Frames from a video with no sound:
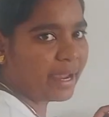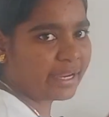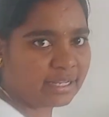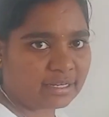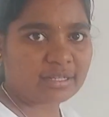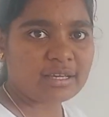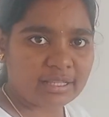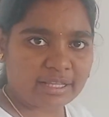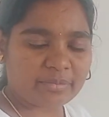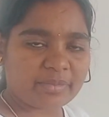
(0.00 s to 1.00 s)
minor.
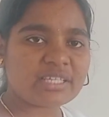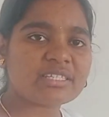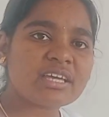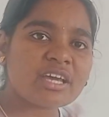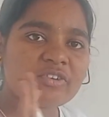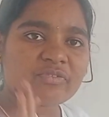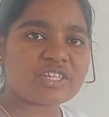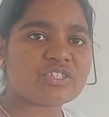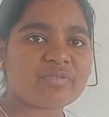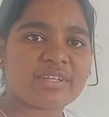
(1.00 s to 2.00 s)
That means
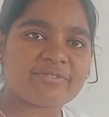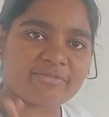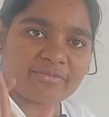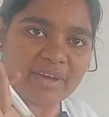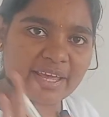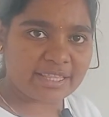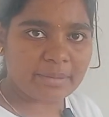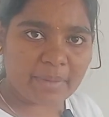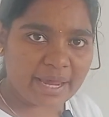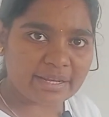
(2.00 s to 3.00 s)
first you will find
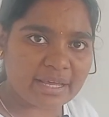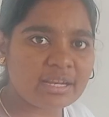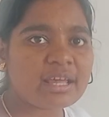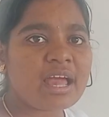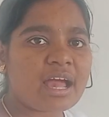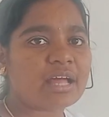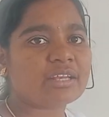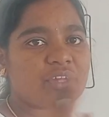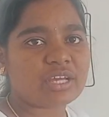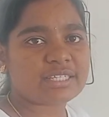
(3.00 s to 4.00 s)
the minor,
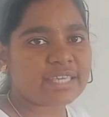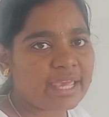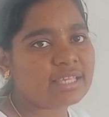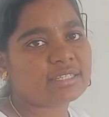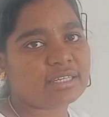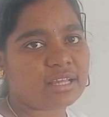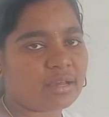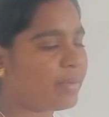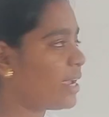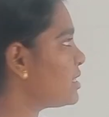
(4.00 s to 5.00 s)
and you are changing
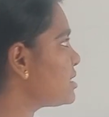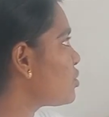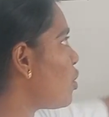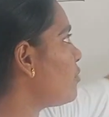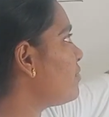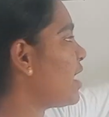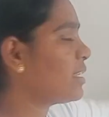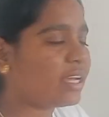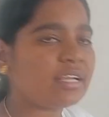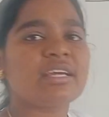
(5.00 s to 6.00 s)
by this
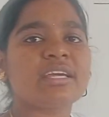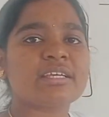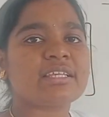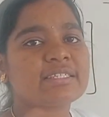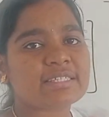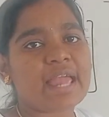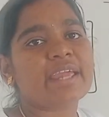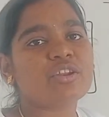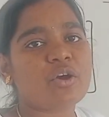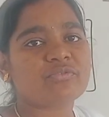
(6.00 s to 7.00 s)
cofactor, the
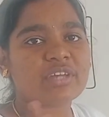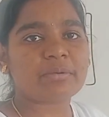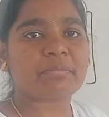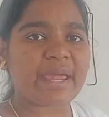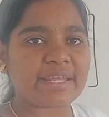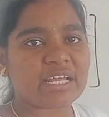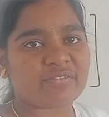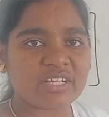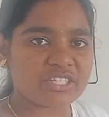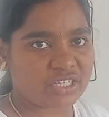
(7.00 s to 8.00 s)
sign of that
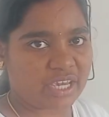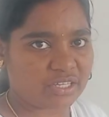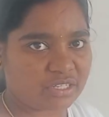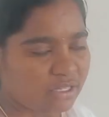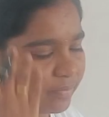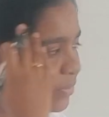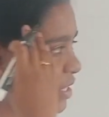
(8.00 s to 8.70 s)
minor will change.